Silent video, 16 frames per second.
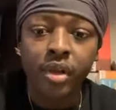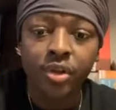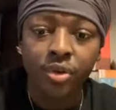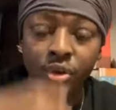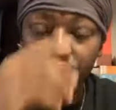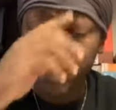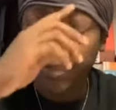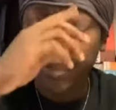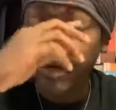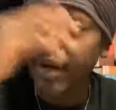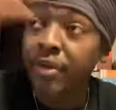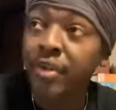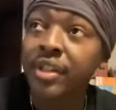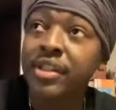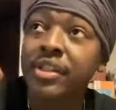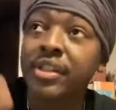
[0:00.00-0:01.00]
Through the spirit,
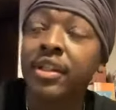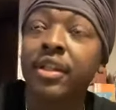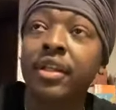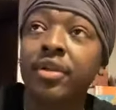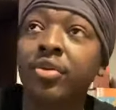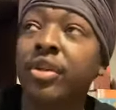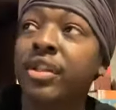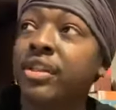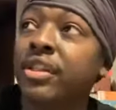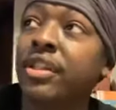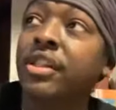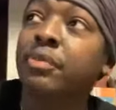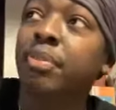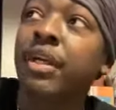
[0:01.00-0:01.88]
you can see it. You can see this